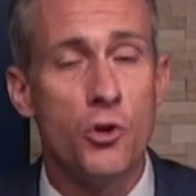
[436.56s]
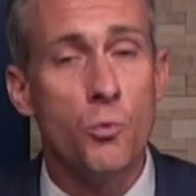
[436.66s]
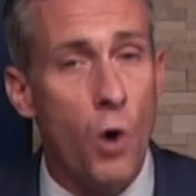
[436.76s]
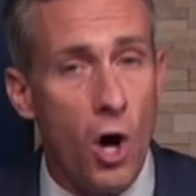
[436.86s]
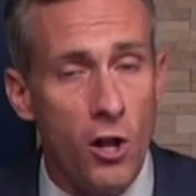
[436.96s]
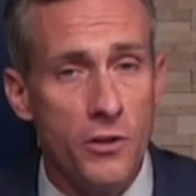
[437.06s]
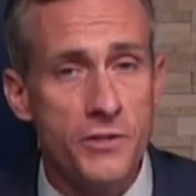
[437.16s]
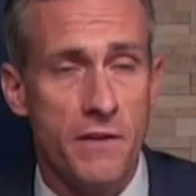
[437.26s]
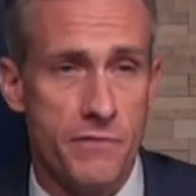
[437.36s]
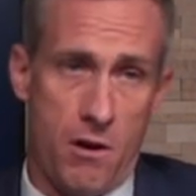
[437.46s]
the
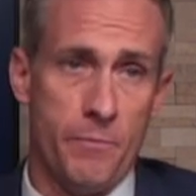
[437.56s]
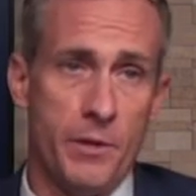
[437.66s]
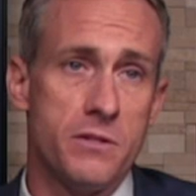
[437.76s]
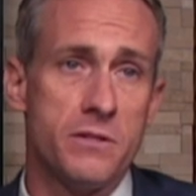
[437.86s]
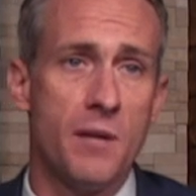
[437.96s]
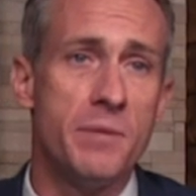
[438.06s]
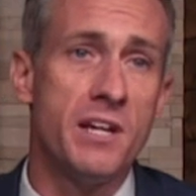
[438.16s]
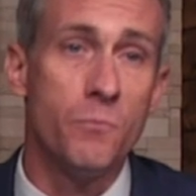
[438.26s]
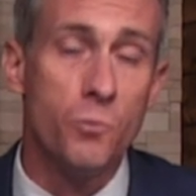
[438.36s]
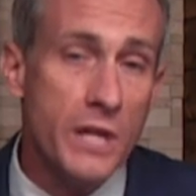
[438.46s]
walls of the heart muscles can
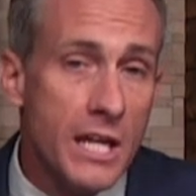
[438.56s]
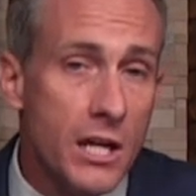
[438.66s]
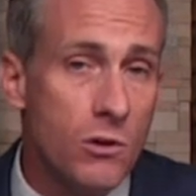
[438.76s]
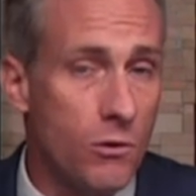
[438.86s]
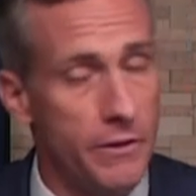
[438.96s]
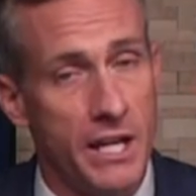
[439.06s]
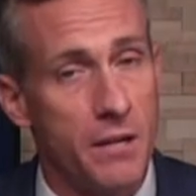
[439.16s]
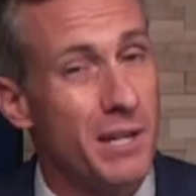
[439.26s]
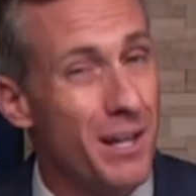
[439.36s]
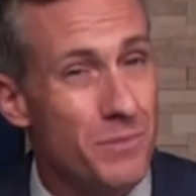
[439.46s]
become weak or
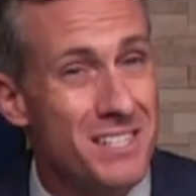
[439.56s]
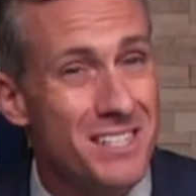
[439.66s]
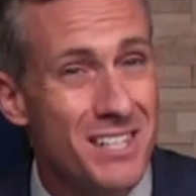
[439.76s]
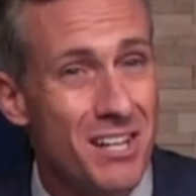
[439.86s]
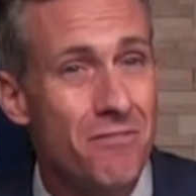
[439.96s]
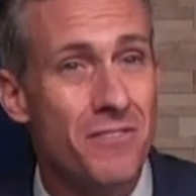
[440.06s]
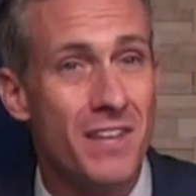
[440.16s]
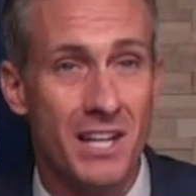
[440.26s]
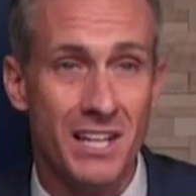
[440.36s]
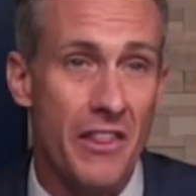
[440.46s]
they can become
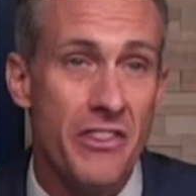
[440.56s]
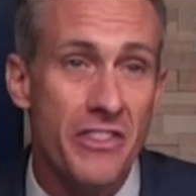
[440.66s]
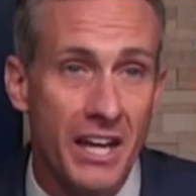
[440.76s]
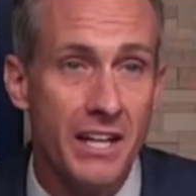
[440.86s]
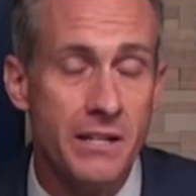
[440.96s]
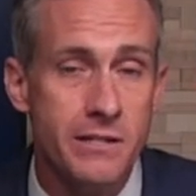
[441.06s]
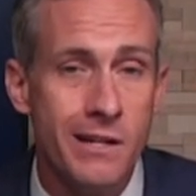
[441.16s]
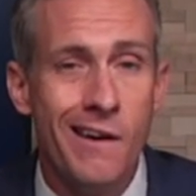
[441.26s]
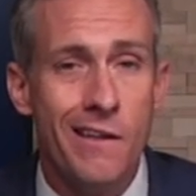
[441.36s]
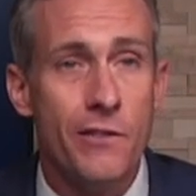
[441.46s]
stiff, they can get
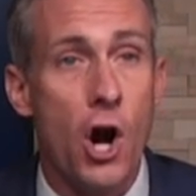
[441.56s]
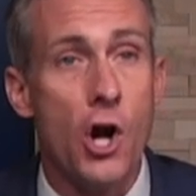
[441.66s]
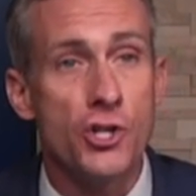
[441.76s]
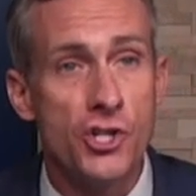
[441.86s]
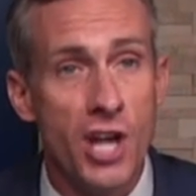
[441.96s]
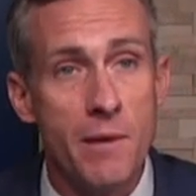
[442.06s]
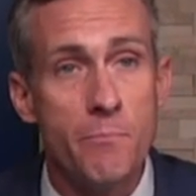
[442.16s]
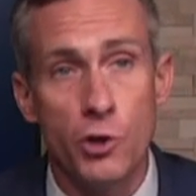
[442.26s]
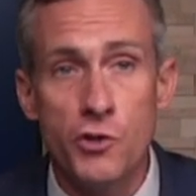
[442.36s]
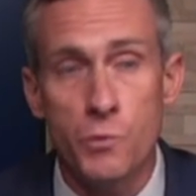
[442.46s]
thickened. The heart
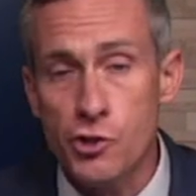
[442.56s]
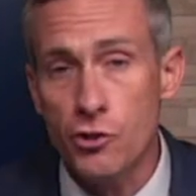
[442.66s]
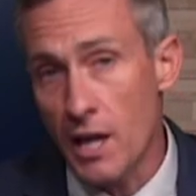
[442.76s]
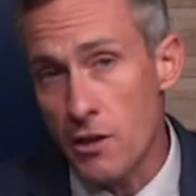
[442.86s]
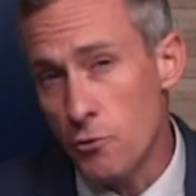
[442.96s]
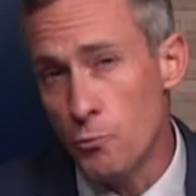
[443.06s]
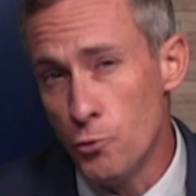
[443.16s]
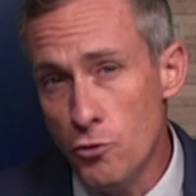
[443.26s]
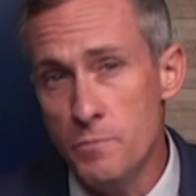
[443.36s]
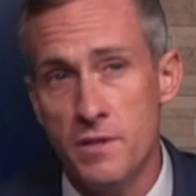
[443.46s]
chambers, which are like the
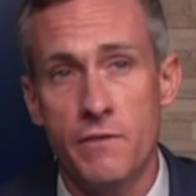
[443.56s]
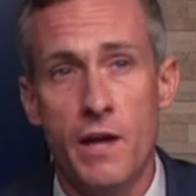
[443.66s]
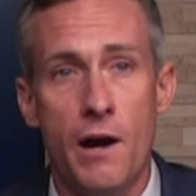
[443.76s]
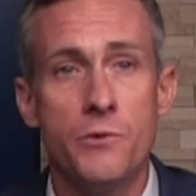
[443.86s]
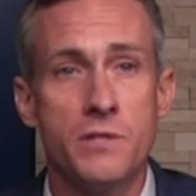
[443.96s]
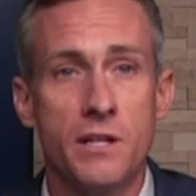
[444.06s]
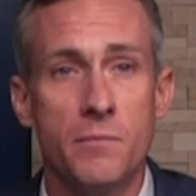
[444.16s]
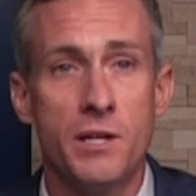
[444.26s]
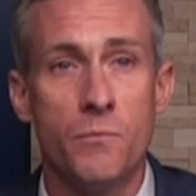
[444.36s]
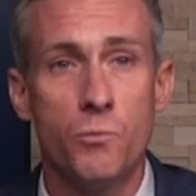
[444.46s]
rooms of the house,
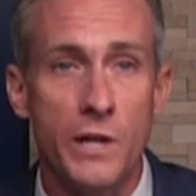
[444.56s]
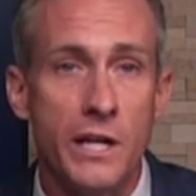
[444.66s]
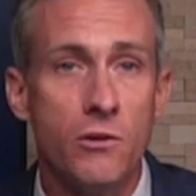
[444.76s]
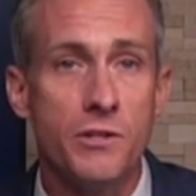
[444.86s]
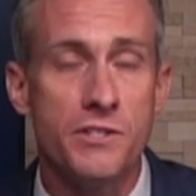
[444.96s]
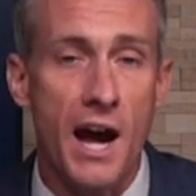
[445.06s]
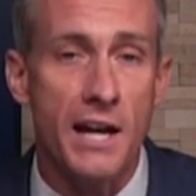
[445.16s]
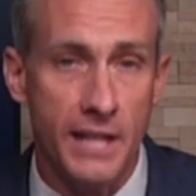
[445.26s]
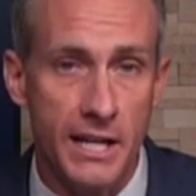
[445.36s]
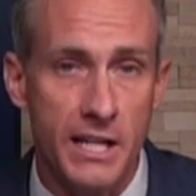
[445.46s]
can become weak or
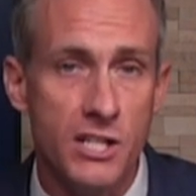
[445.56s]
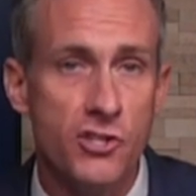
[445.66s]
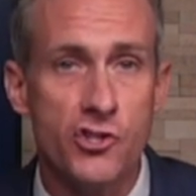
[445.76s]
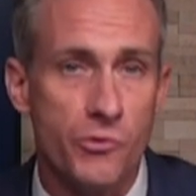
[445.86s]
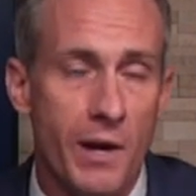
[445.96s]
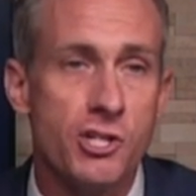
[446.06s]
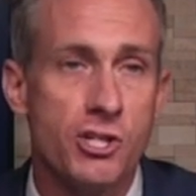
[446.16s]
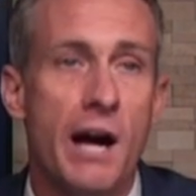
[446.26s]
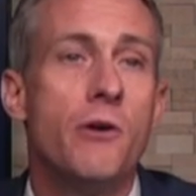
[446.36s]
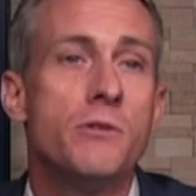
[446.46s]
dilated and
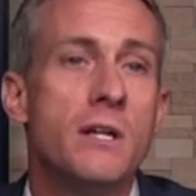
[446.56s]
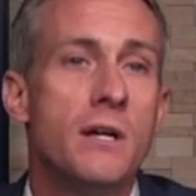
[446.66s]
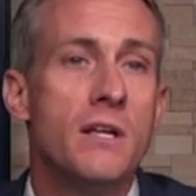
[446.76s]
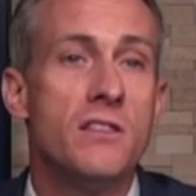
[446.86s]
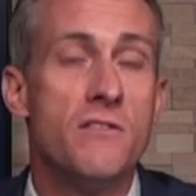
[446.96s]
stretched out.